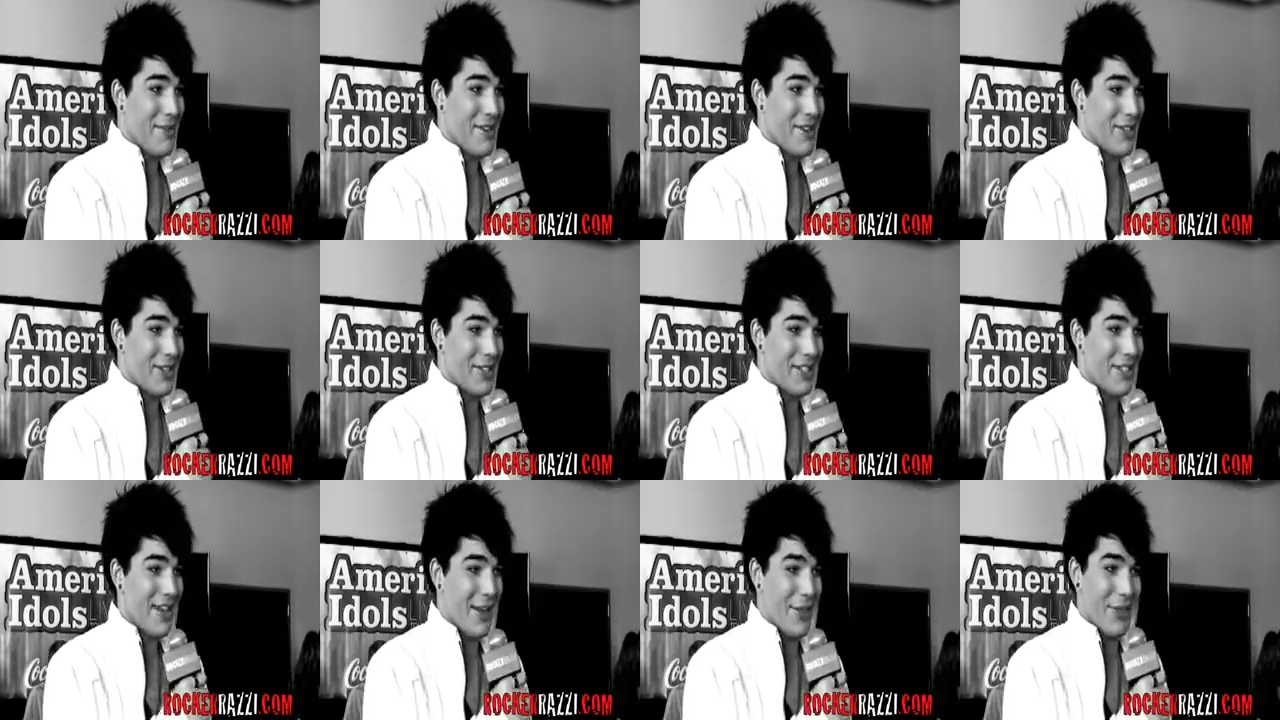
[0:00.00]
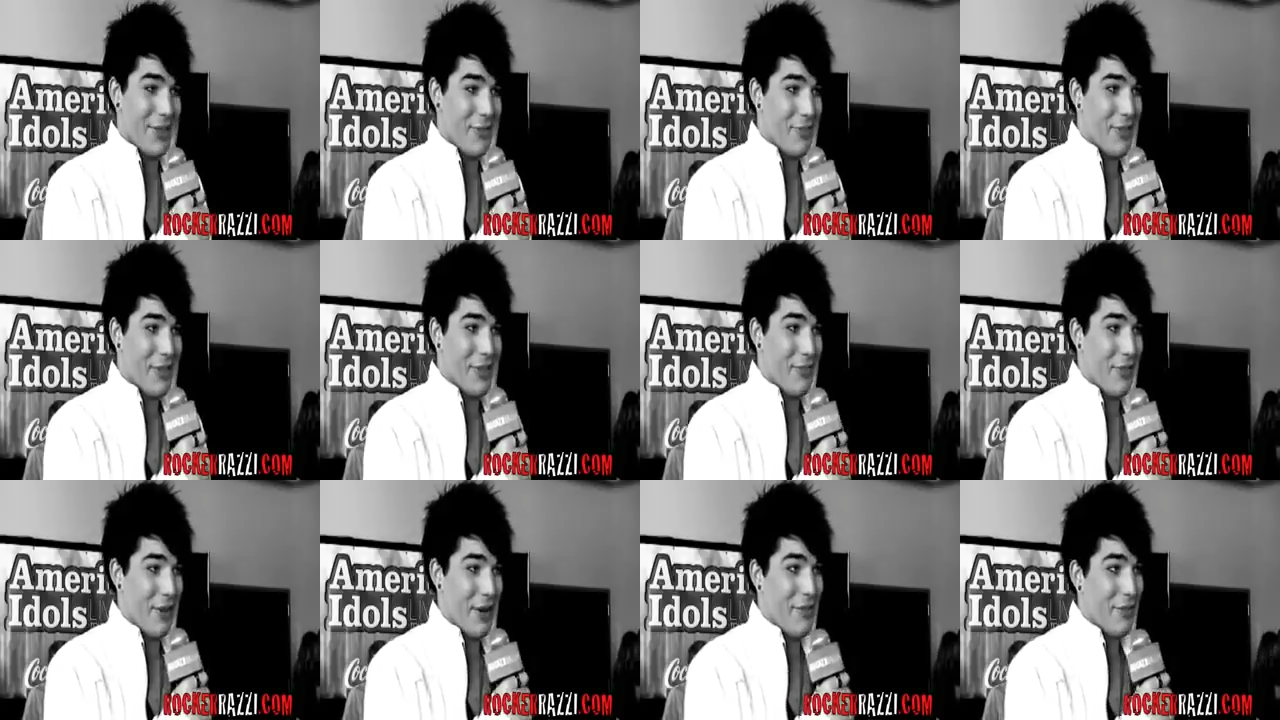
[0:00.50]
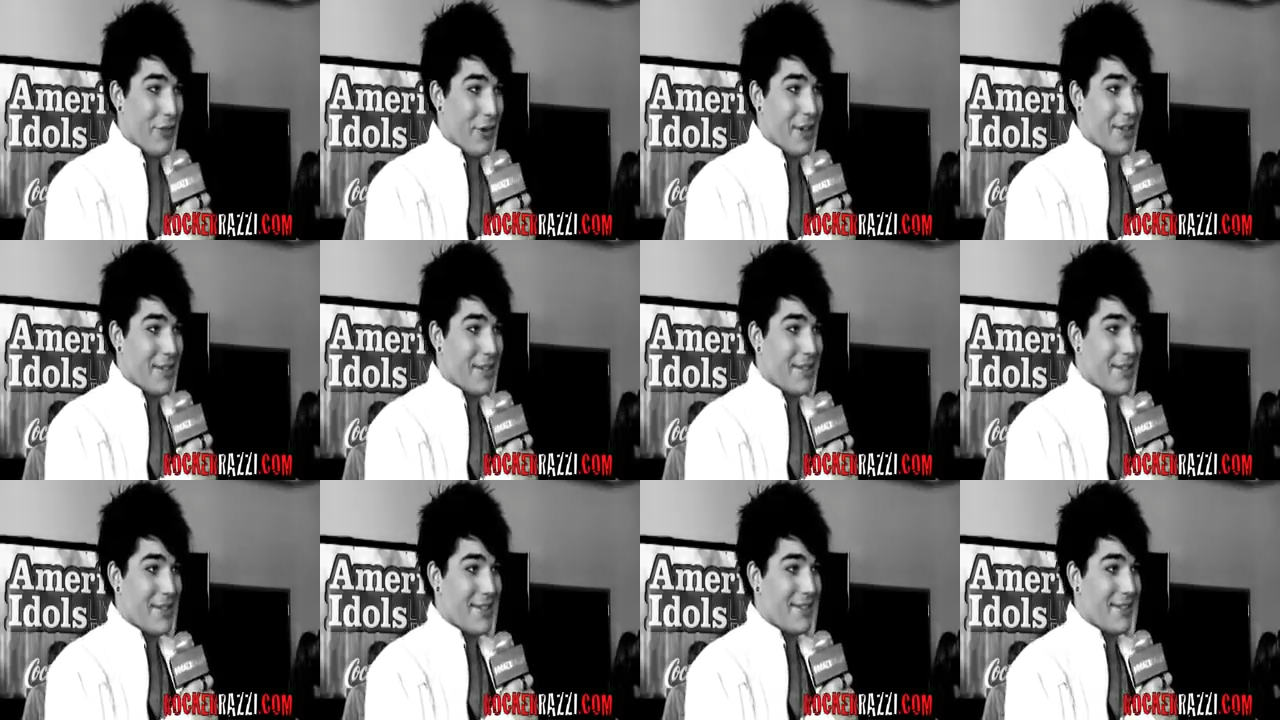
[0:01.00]
I mean, just get the
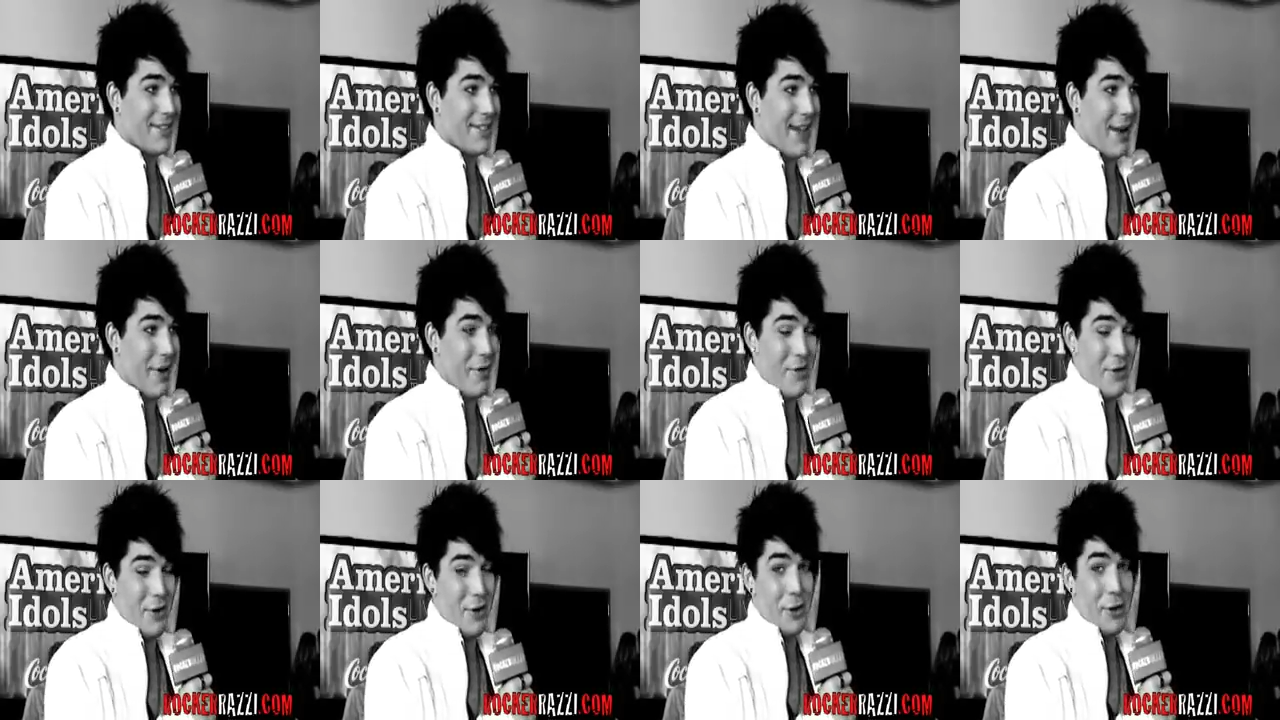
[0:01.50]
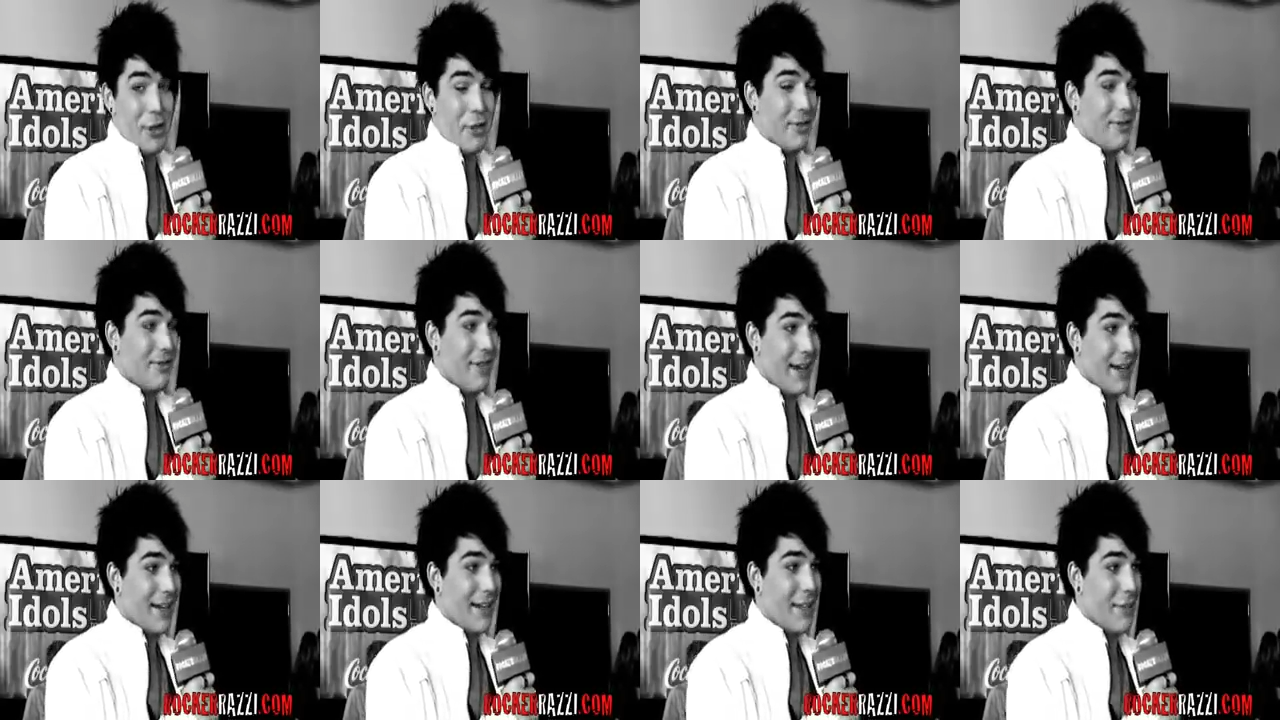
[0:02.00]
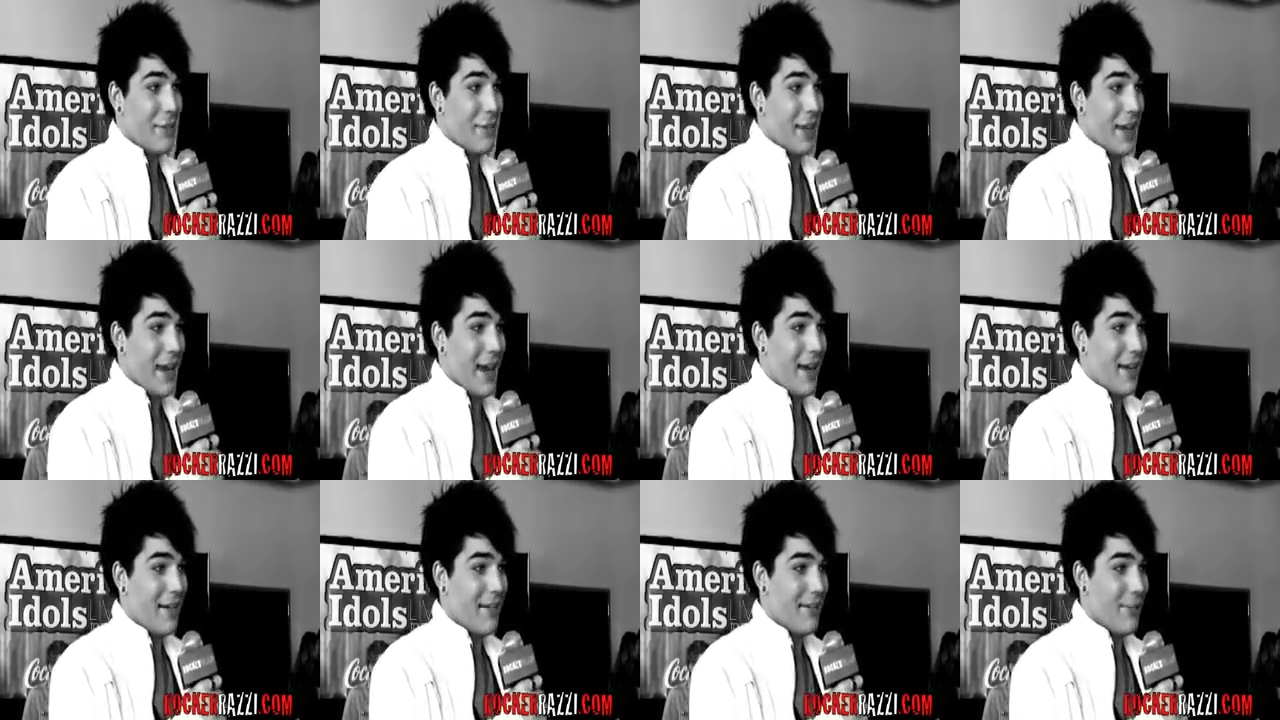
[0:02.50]
favorites. That would be cool. I could live
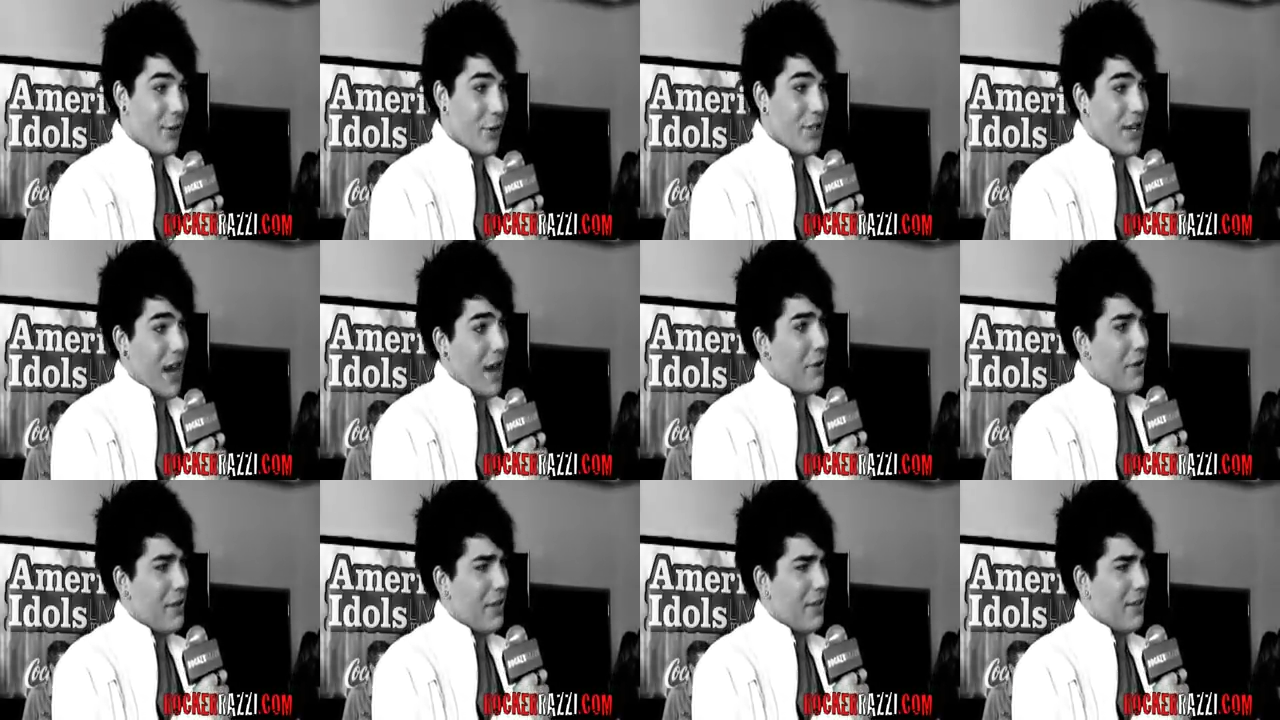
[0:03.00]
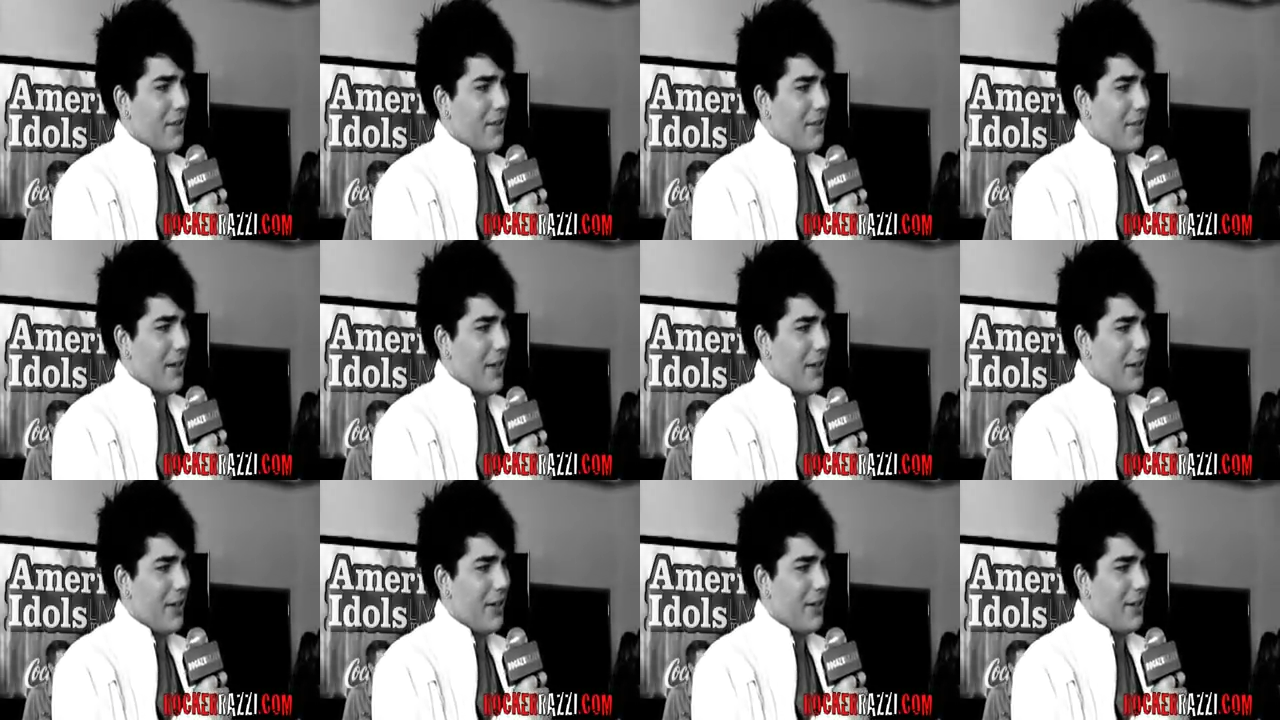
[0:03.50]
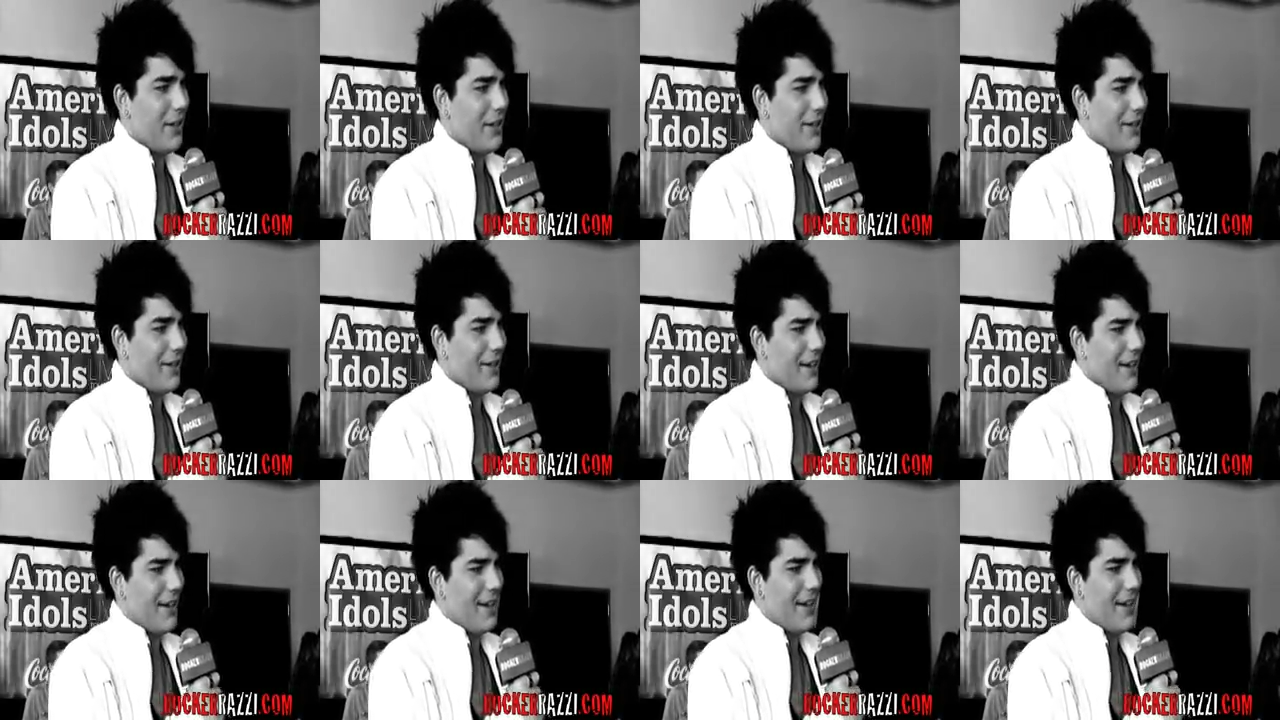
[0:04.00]
with that. Or die with it, rather.
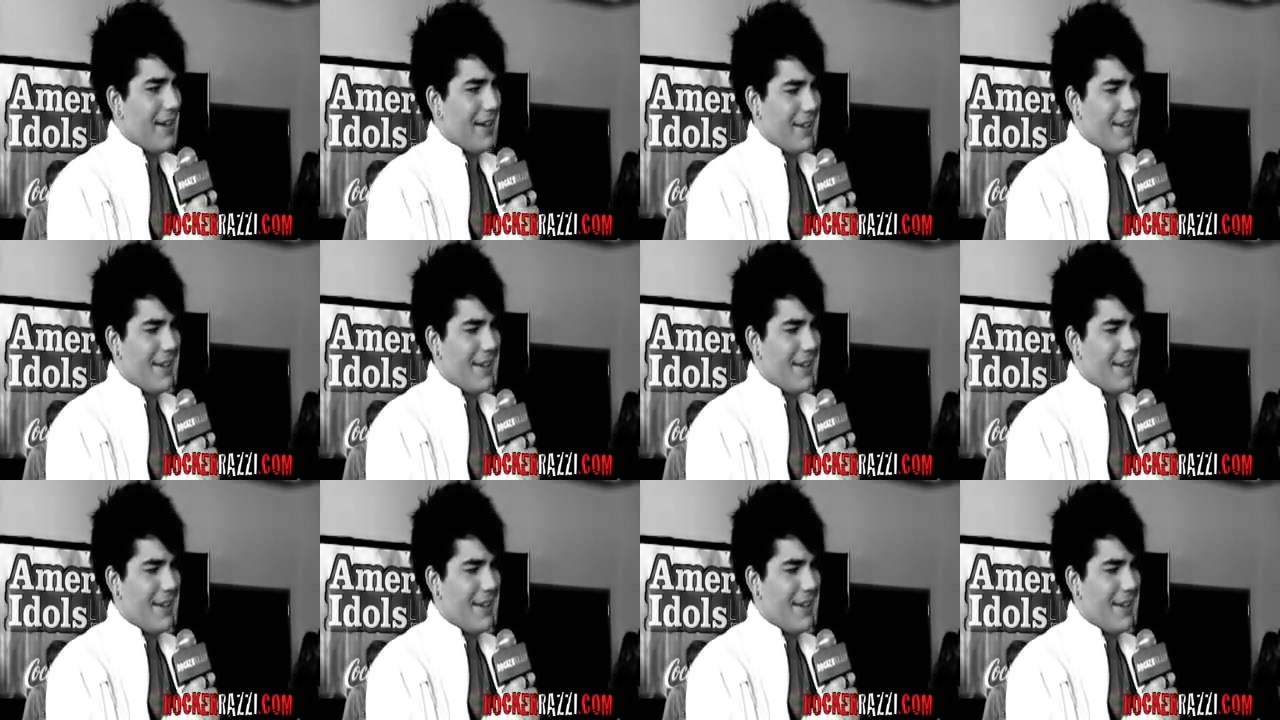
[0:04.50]
Yeah,